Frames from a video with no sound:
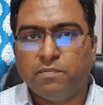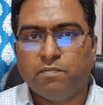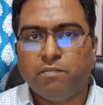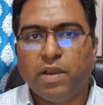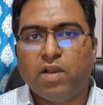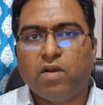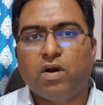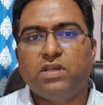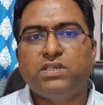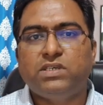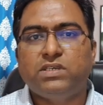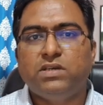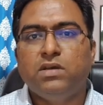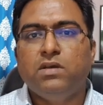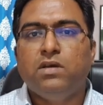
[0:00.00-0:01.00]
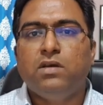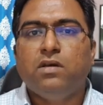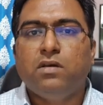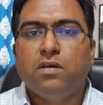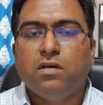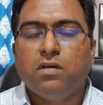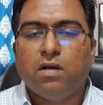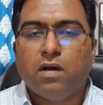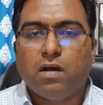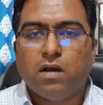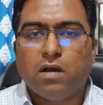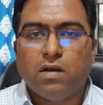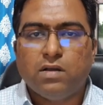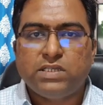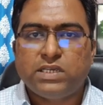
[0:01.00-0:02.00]
Because
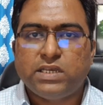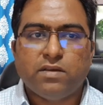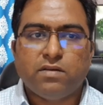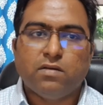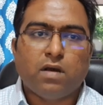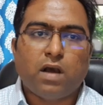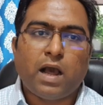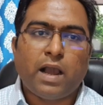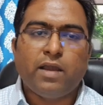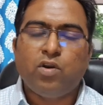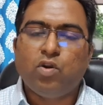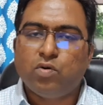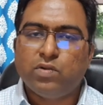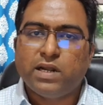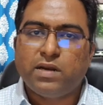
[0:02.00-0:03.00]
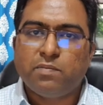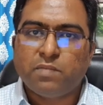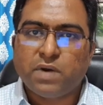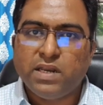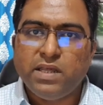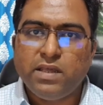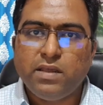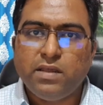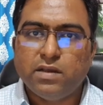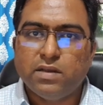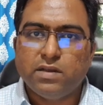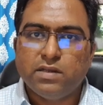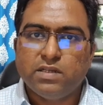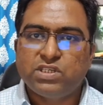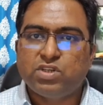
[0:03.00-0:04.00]
see, I know that money
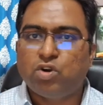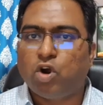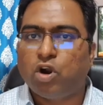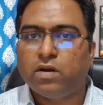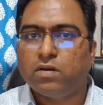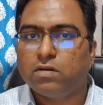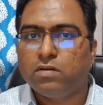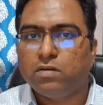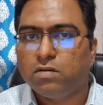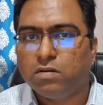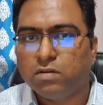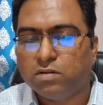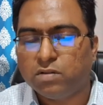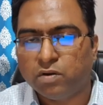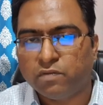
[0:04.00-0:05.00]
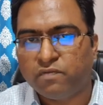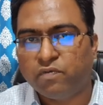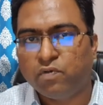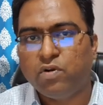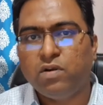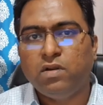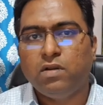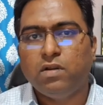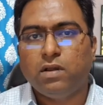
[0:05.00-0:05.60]
is not the full,